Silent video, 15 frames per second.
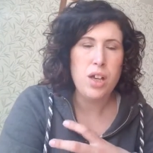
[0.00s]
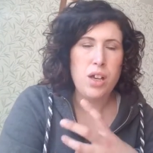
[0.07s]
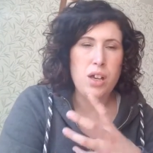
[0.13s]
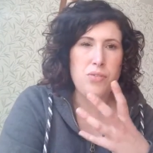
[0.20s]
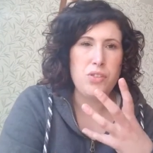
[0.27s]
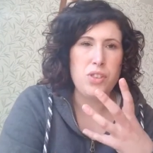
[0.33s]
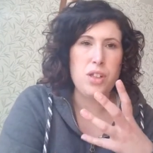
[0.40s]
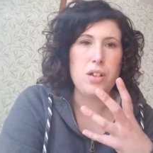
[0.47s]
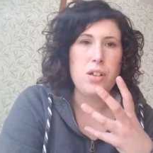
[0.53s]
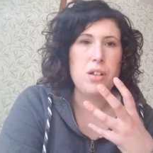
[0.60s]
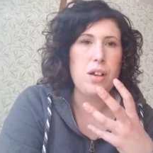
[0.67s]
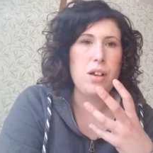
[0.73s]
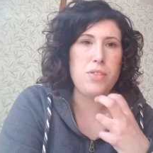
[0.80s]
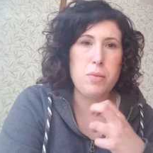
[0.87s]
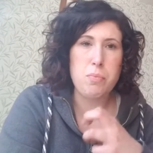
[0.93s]
of
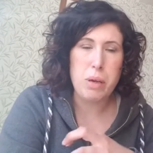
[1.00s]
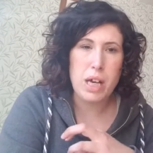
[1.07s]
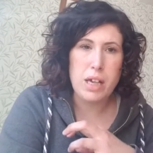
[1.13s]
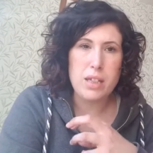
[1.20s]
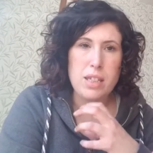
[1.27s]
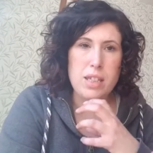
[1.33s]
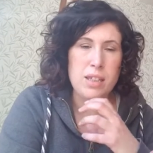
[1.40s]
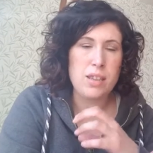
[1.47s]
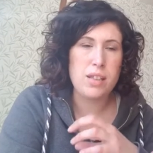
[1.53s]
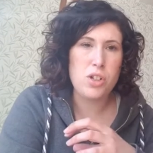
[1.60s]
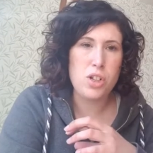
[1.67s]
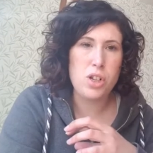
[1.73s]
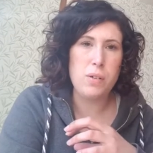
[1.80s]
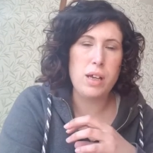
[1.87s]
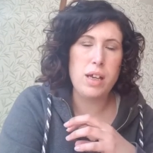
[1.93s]
the biting and the
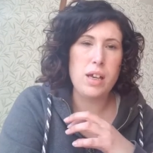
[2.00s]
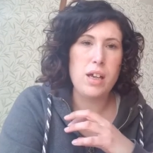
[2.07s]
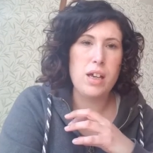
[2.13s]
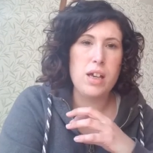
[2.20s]
chewing